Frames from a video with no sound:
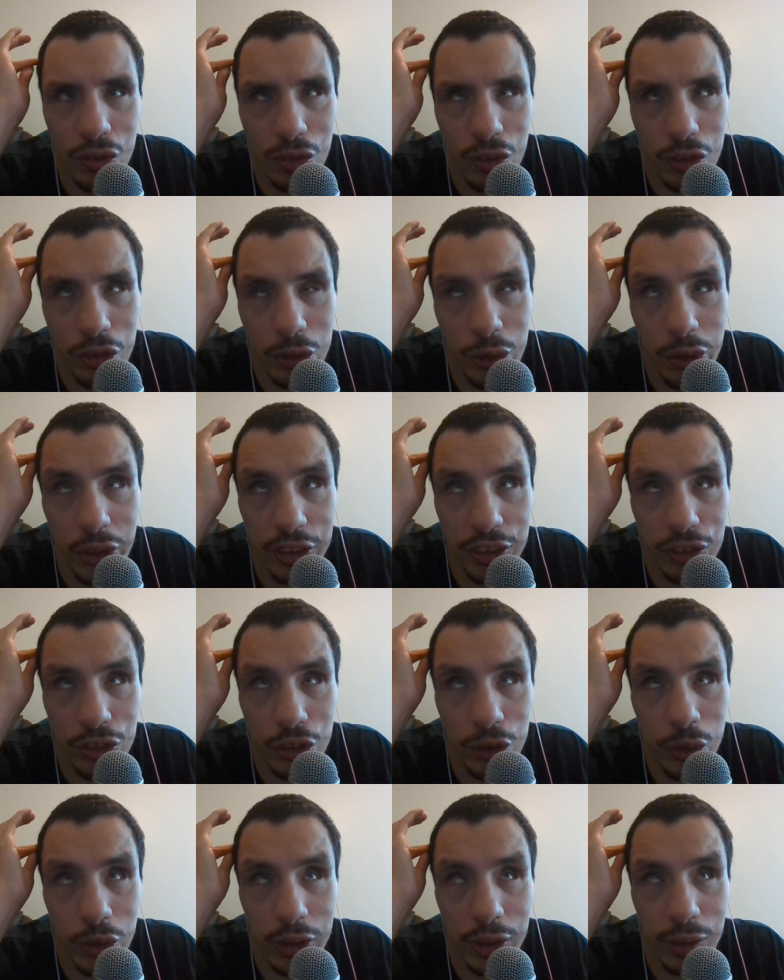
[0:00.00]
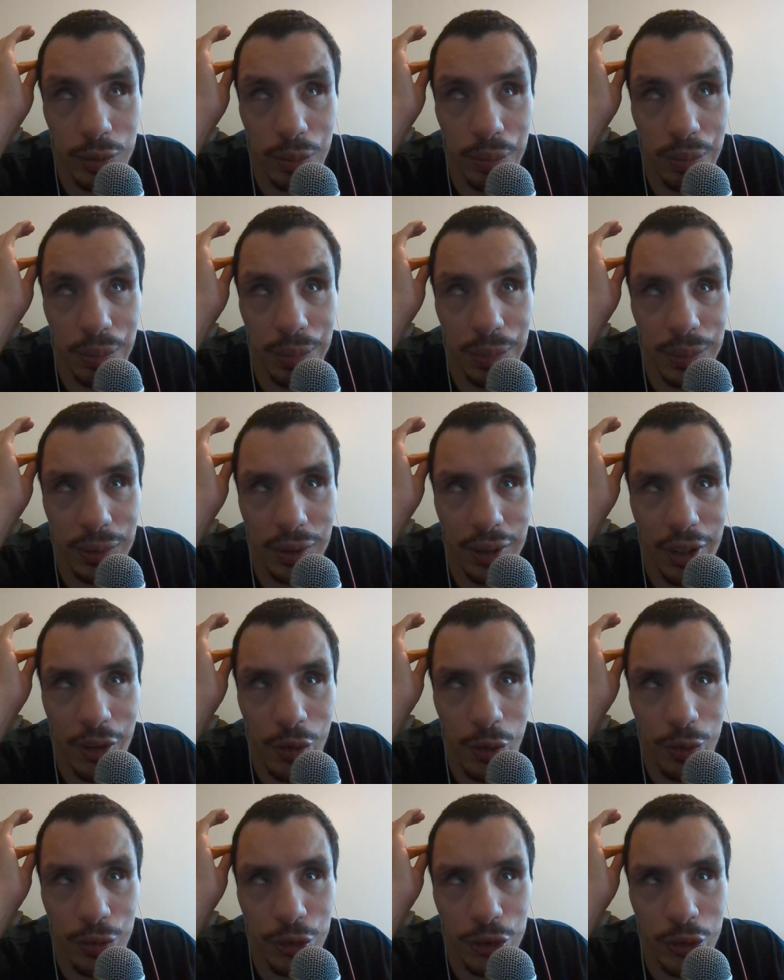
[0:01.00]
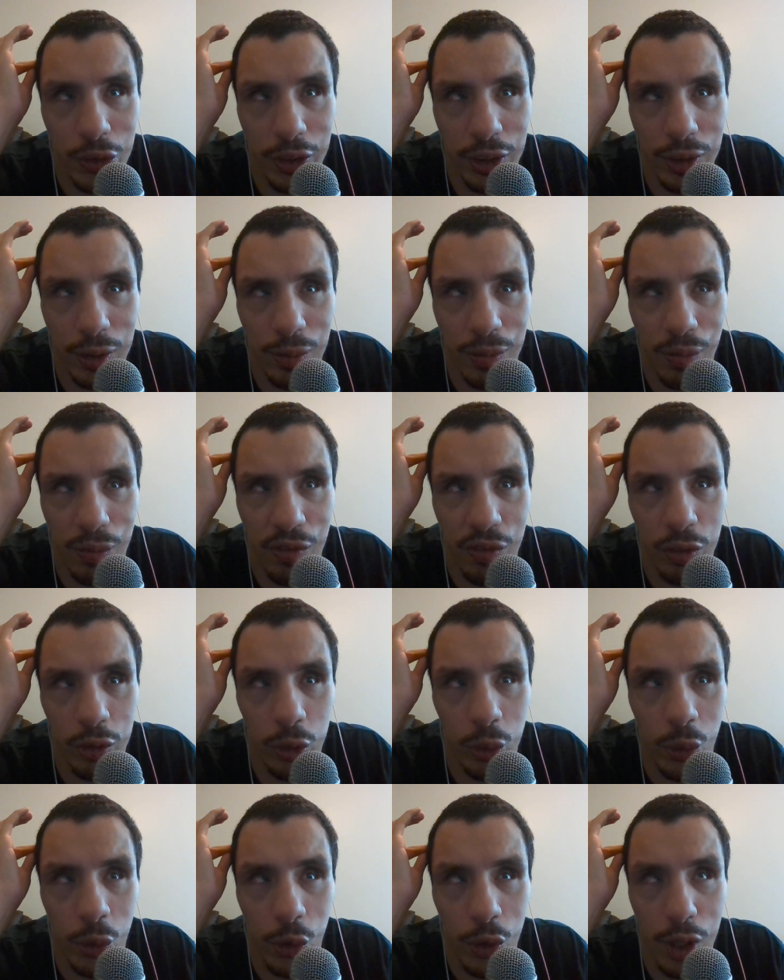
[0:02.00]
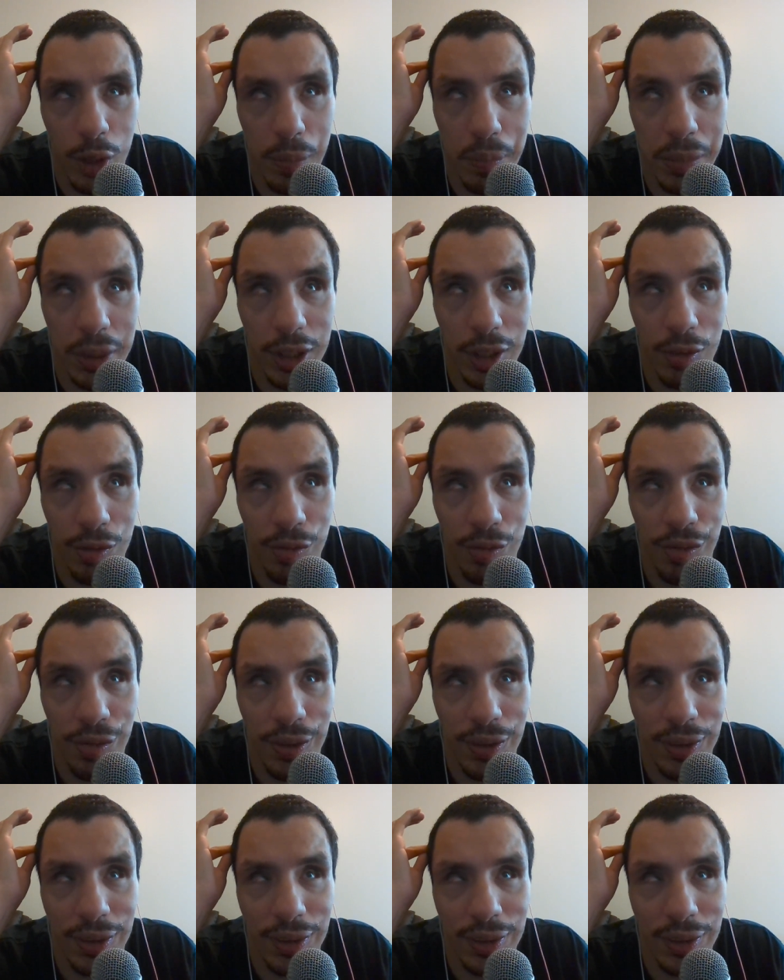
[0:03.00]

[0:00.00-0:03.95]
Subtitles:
to the floor above